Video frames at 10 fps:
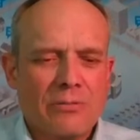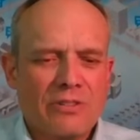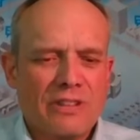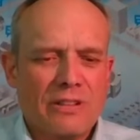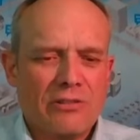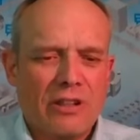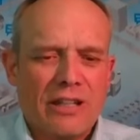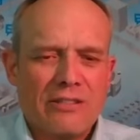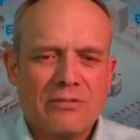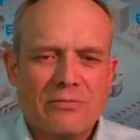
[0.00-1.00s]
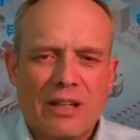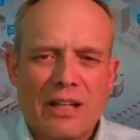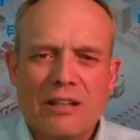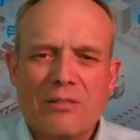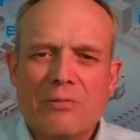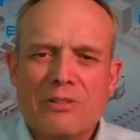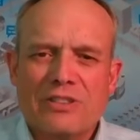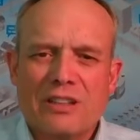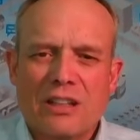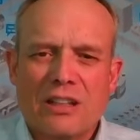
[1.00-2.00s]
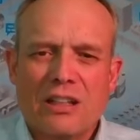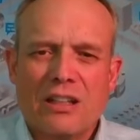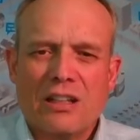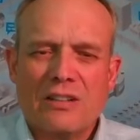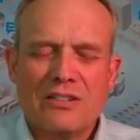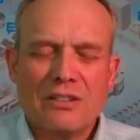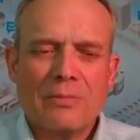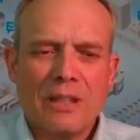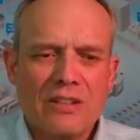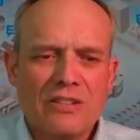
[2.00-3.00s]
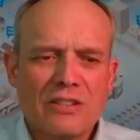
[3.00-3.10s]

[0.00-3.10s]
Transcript: So with centralized RAN, we're seeing in some